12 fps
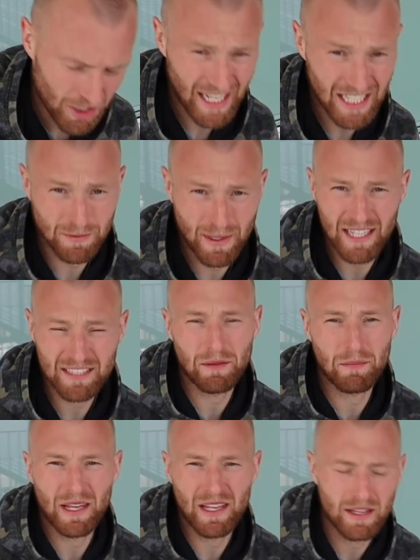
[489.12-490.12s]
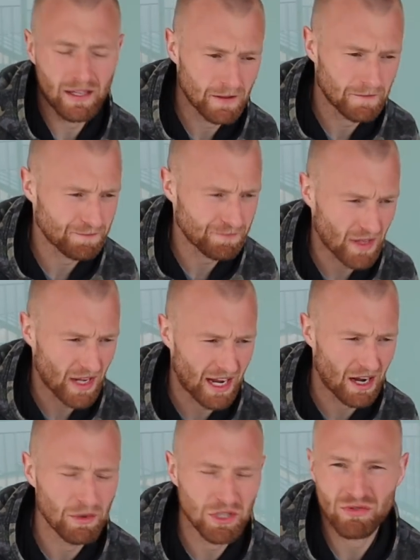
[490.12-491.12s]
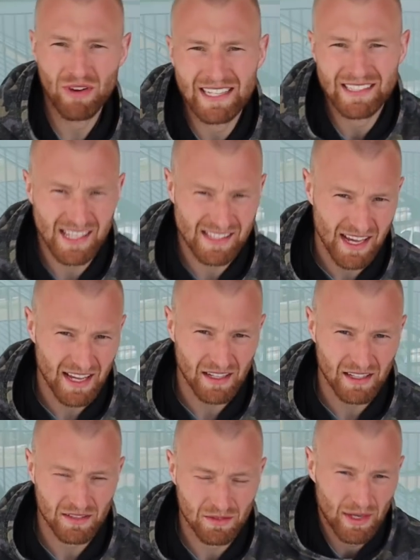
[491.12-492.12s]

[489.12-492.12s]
you guys have been asking me how much rest I take